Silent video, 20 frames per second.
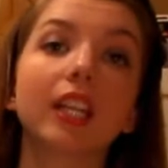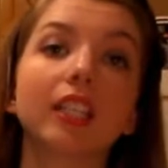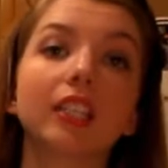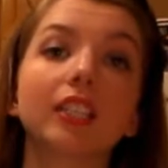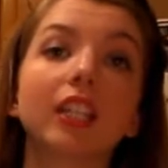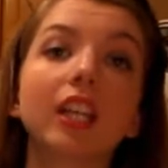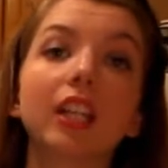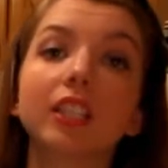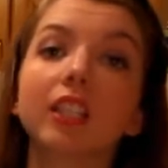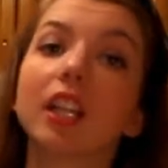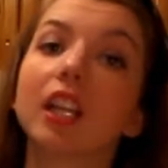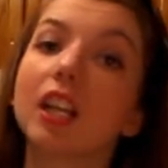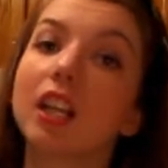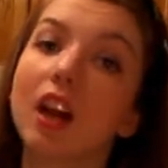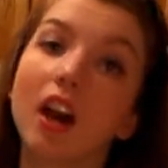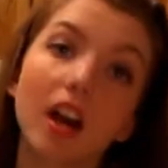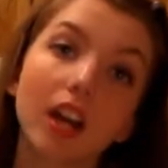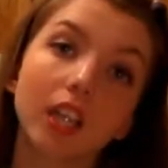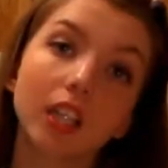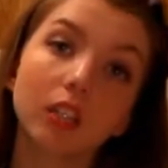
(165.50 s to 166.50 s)
Is to
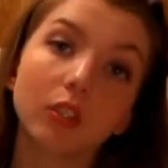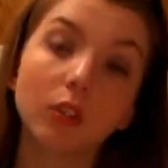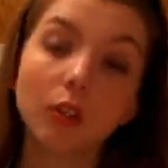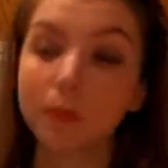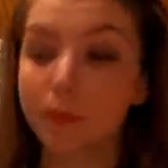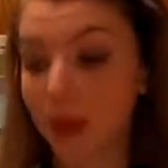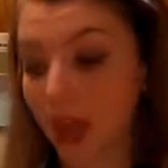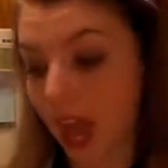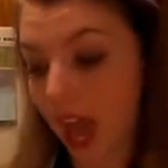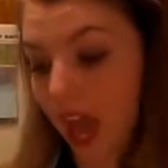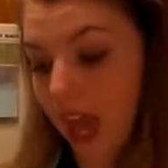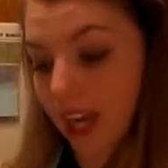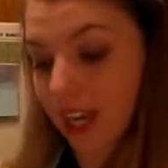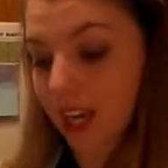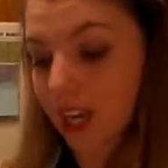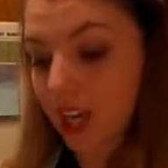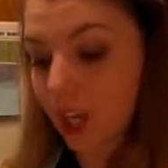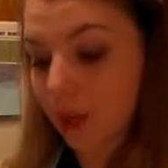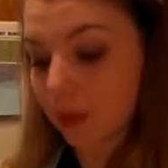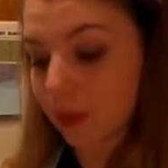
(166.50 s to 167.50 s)
line your pan
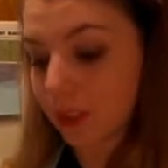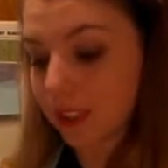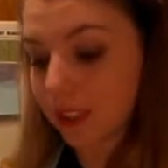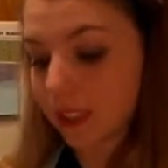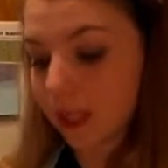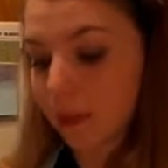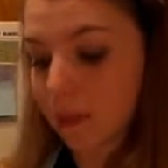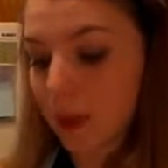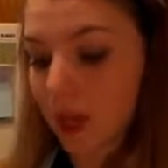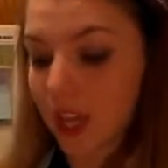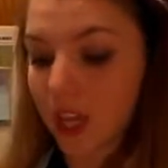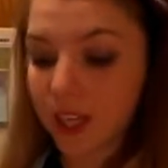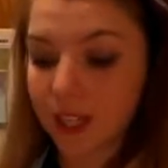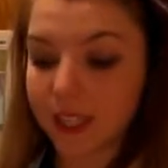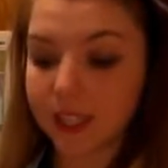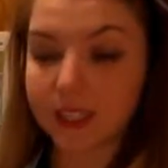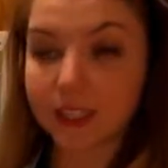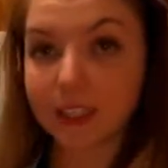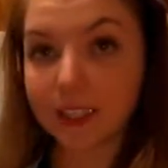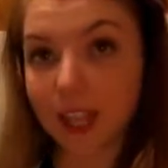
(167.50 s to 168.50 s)
with some
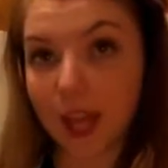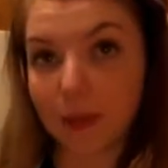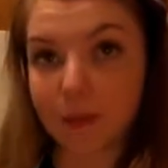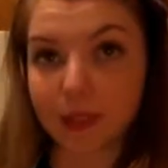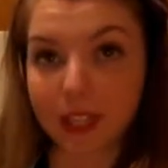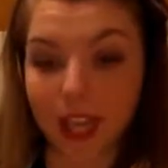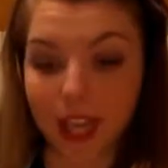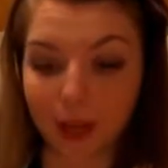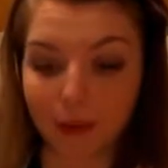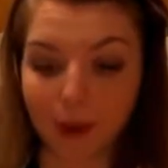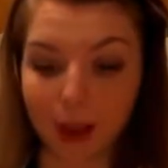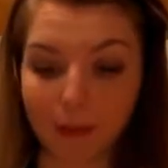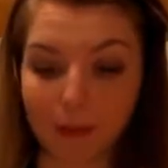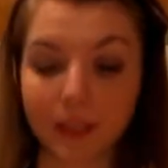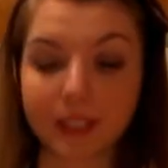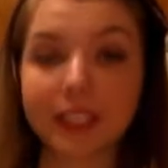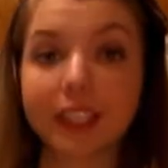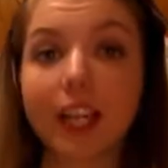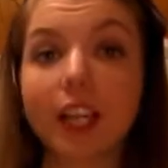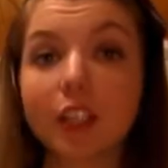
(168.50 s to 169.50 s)
little cupcake
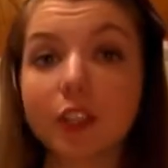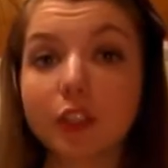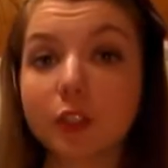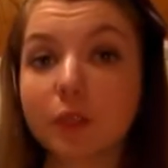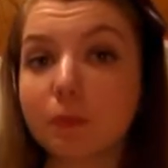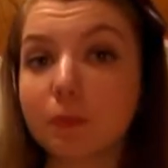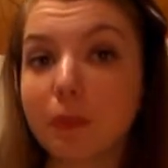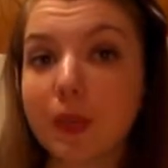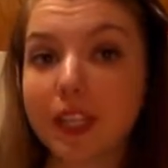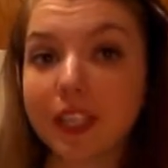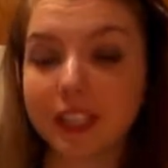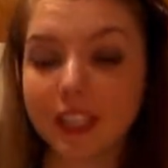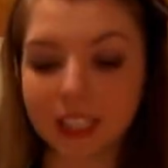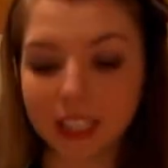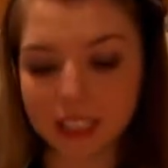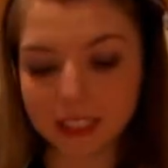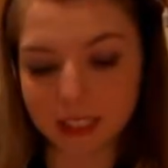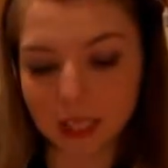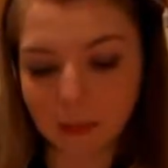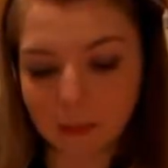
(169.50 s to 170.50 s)
wrappers, and I just picked
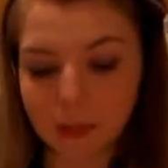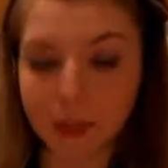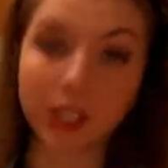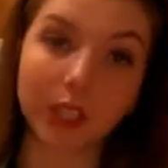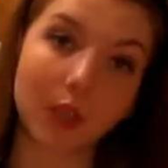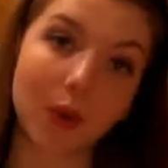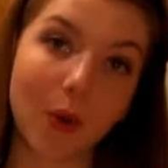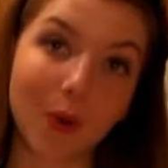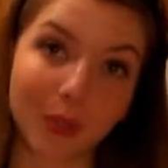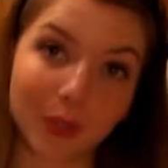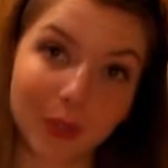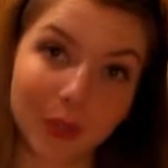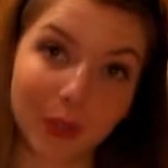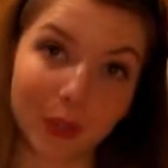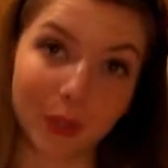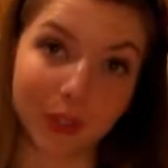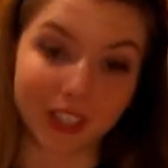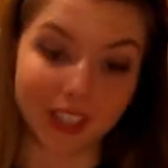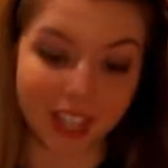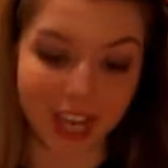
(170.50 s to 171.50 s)
these up at the corner
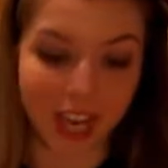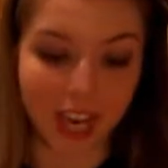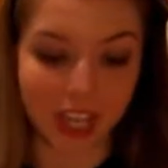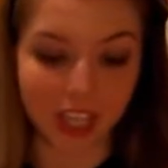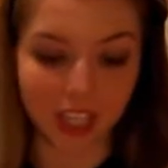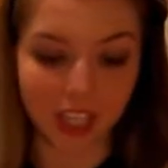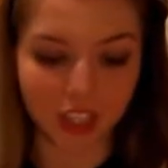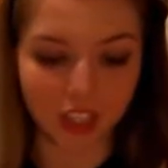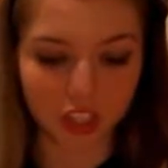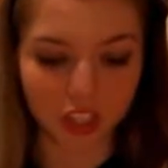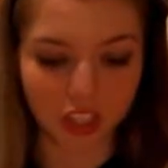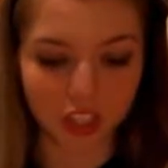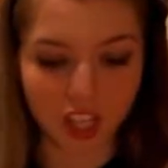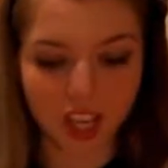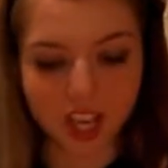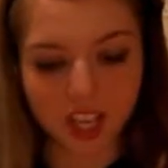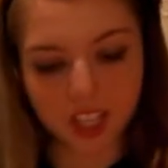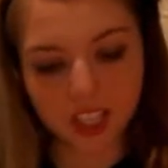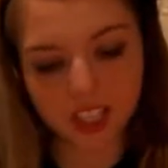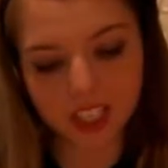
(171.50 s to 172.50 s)
store today, and they're just
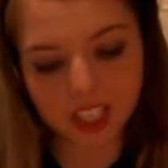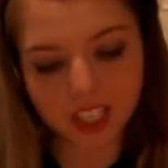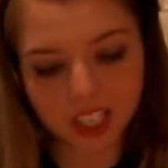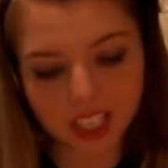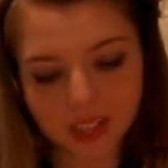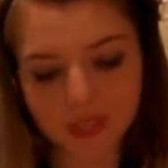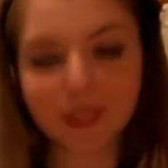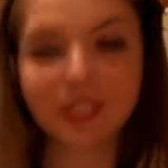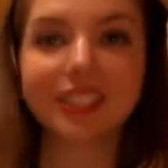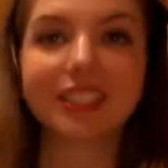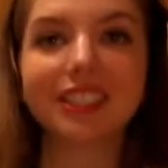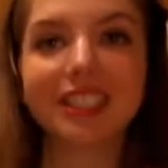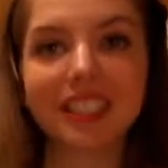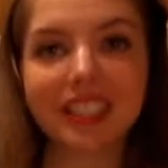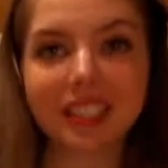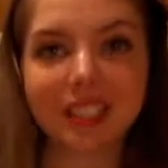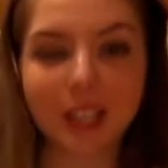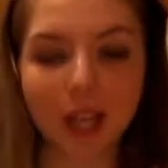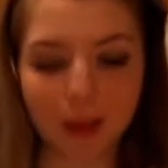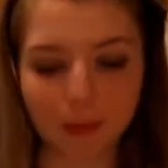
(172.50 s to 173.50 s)
the cutest
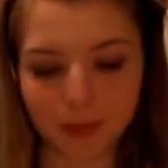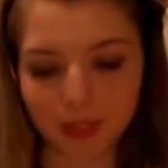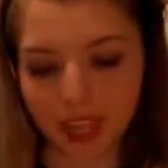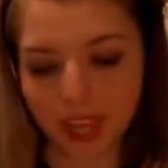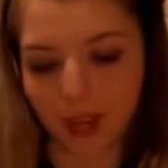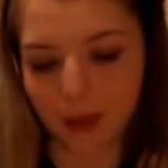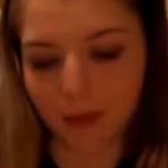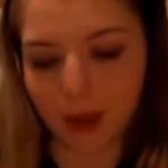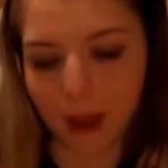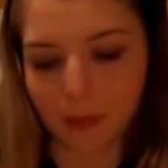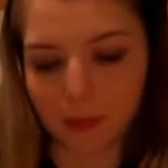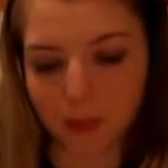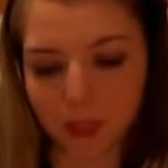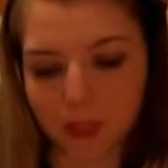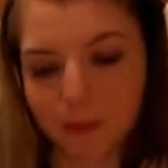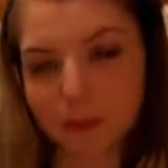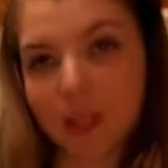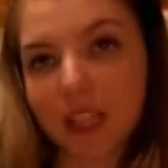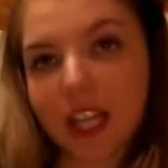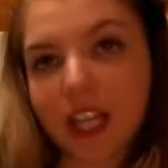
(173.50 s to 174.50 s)
little cupcake wrappers.
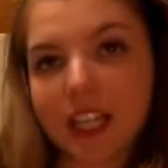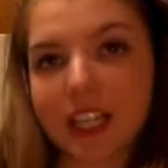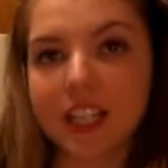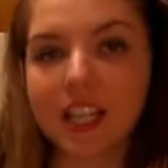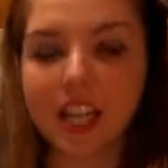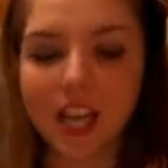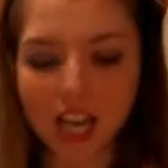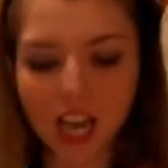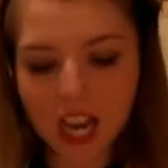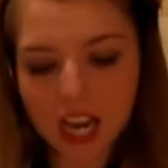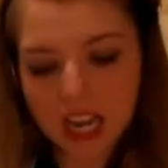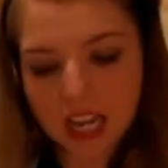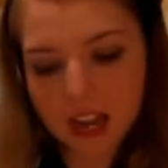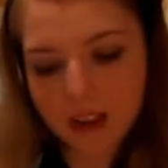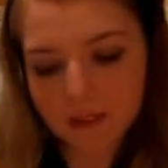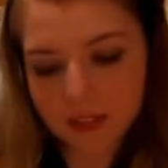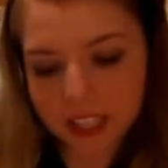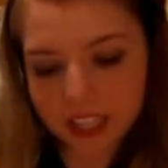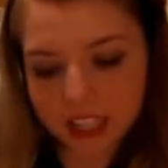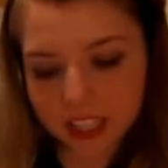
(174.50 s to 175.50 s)
They'll be like a
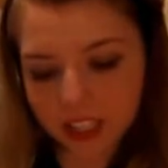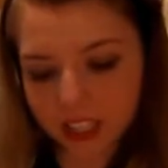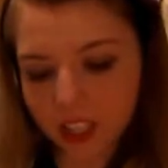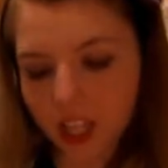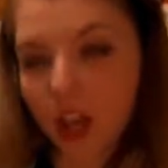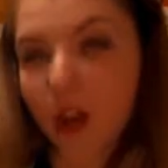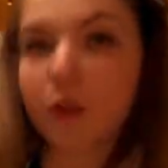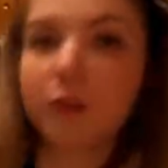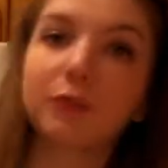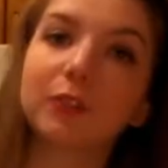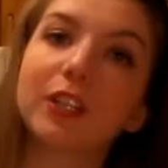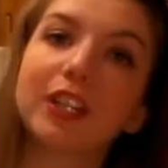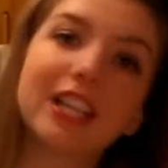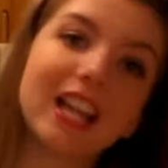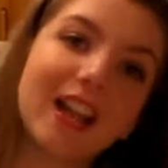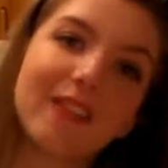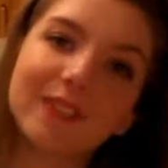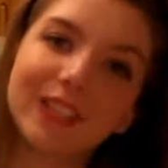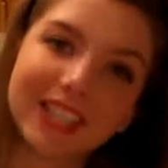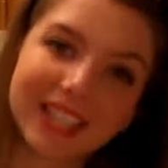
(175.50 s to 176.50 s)
lovely little coat for a
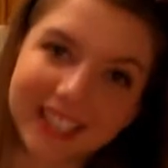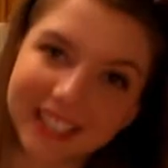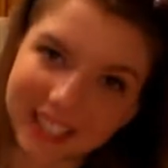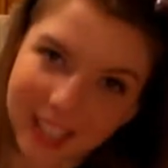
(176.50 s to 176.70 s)
lovely little